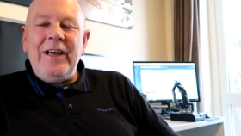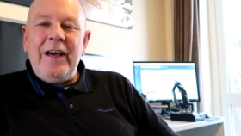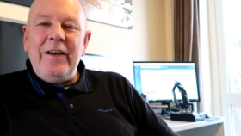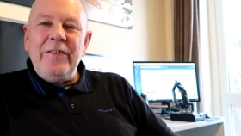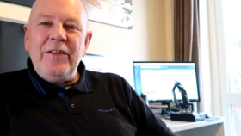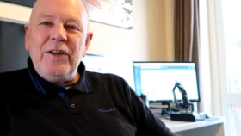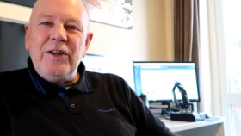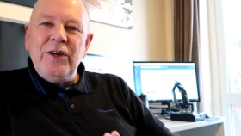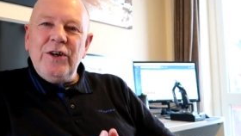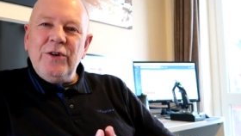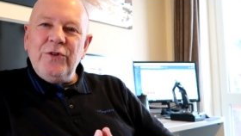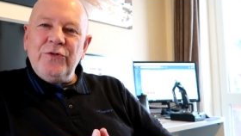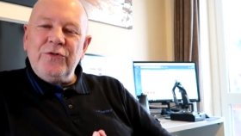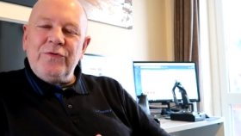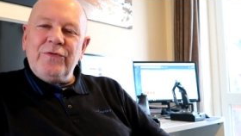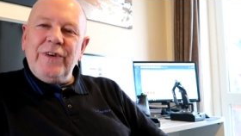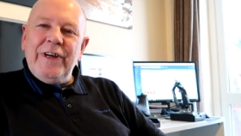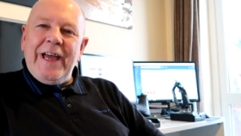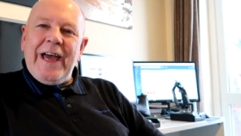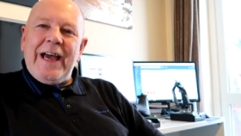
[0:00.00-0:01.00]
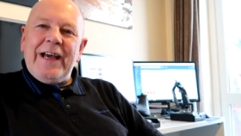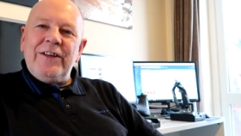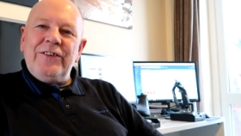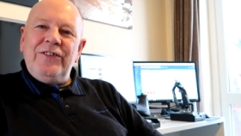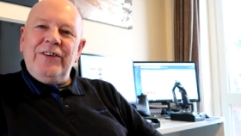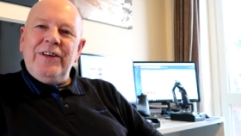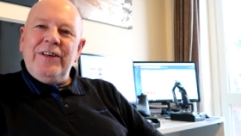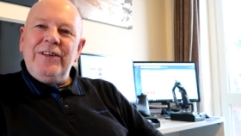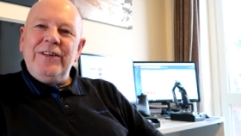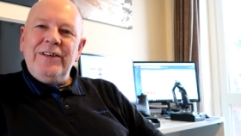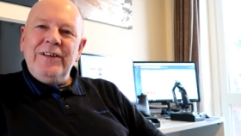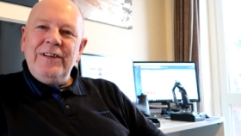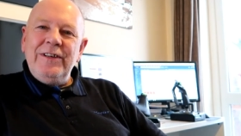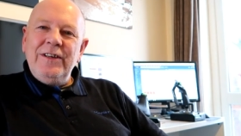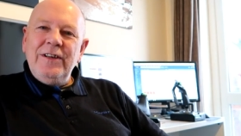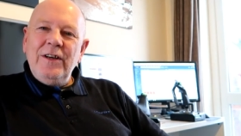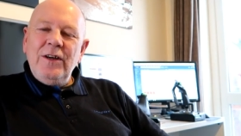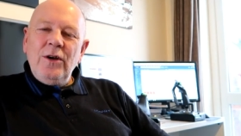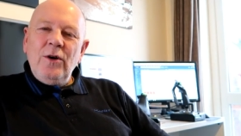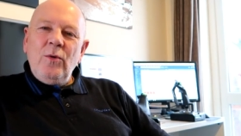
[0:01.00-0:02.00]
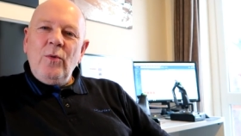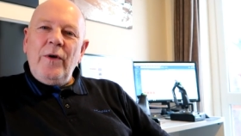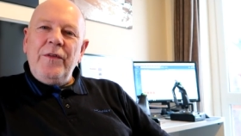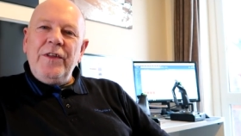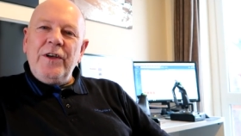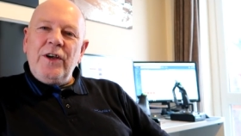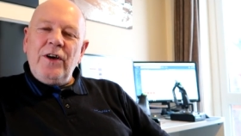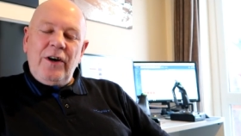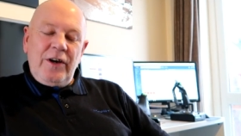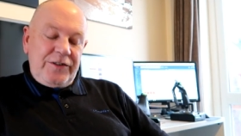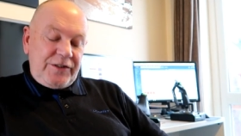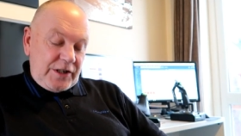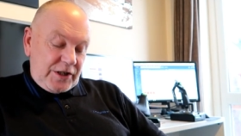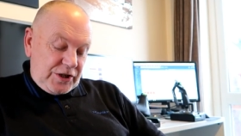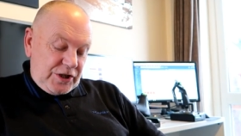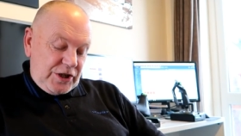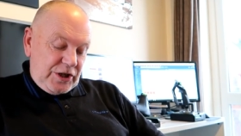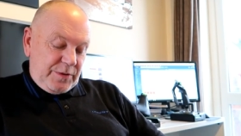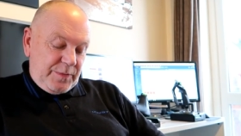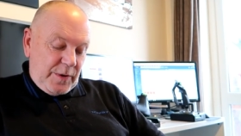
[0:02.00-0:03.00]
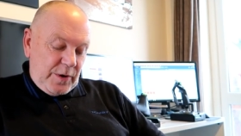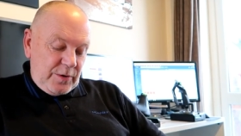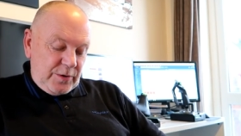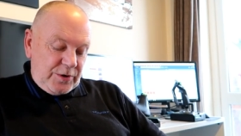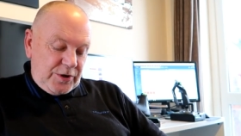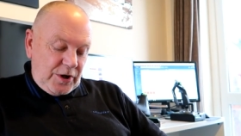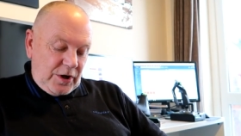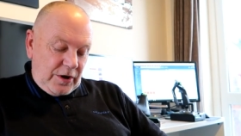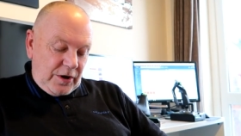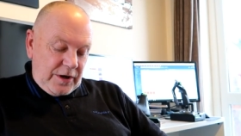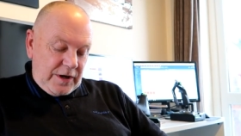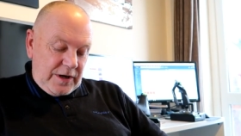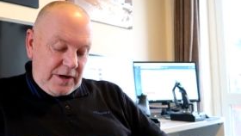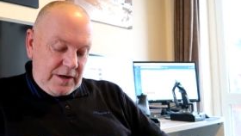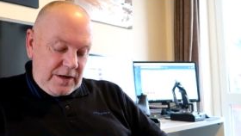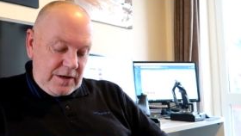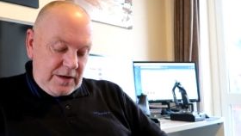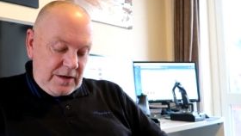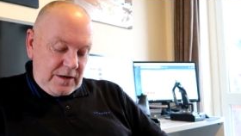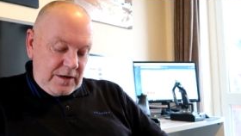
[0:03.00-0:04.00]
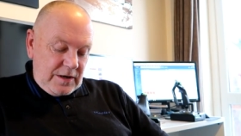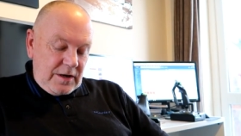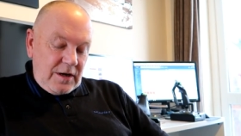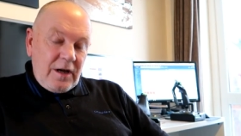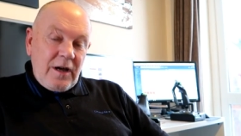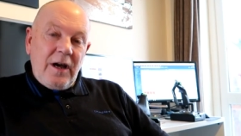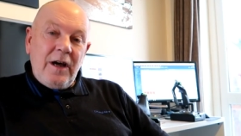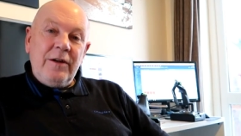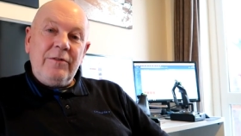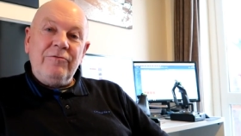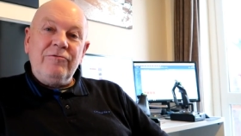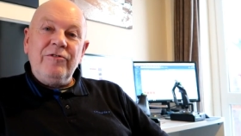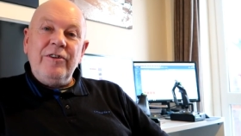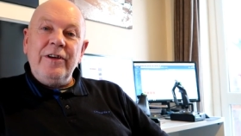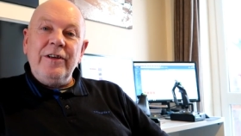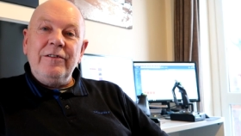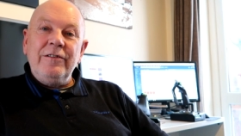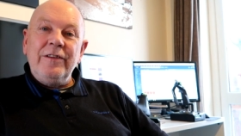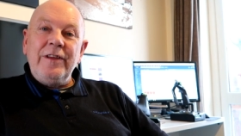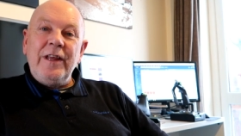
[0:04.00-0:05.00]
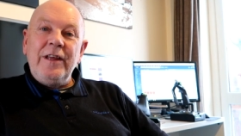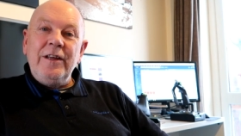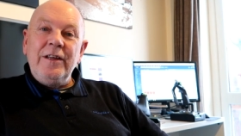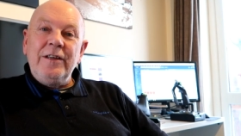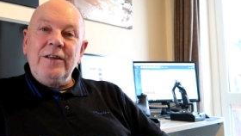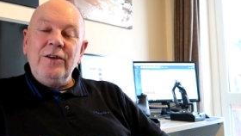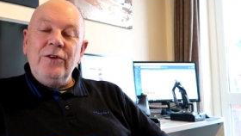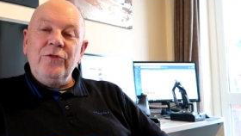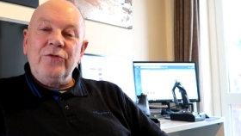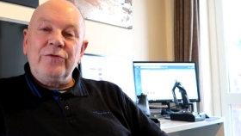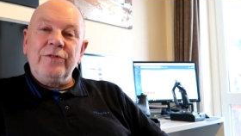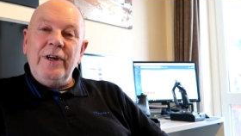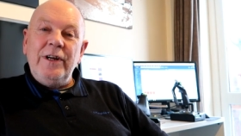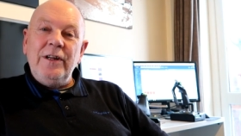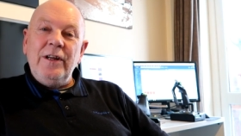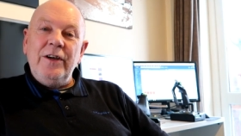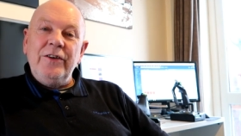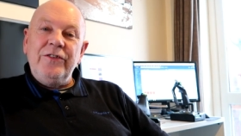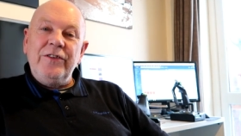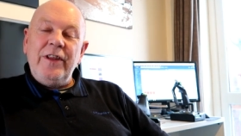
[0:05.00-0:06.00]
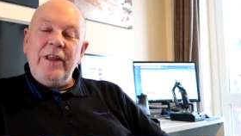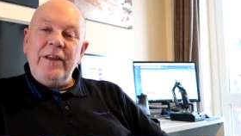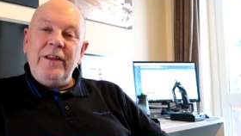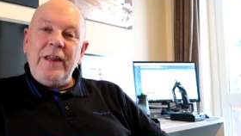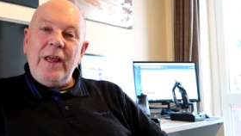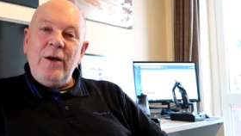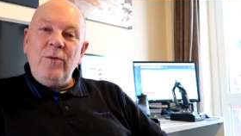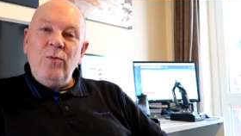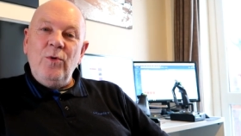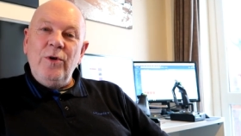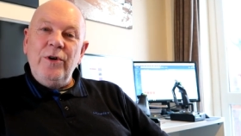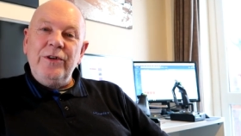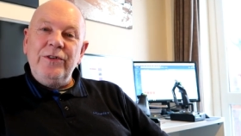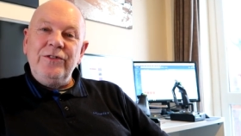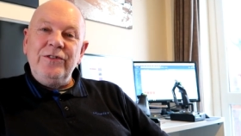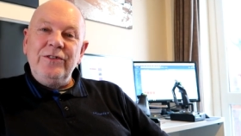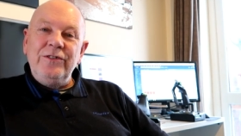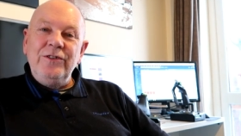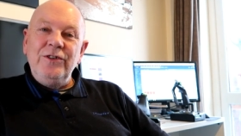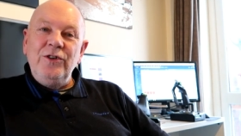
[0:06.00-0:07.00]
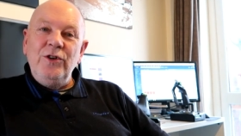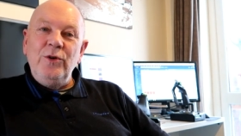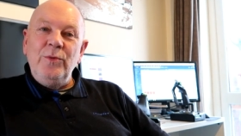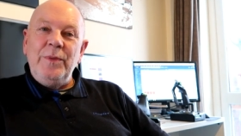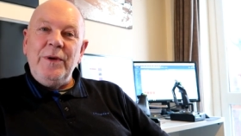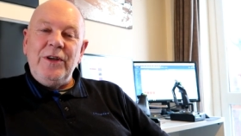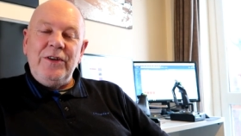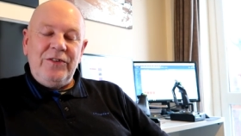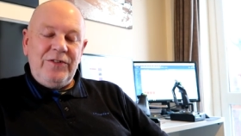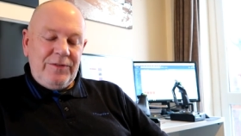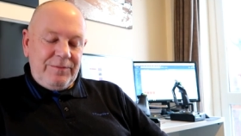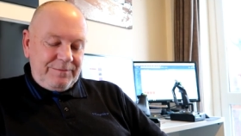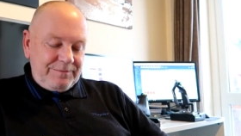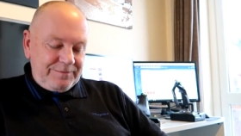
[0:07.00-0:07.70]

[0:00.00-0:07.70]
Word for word: how the girls reacted when the guys actually spoke Thai and the girls realised that they weren't newbies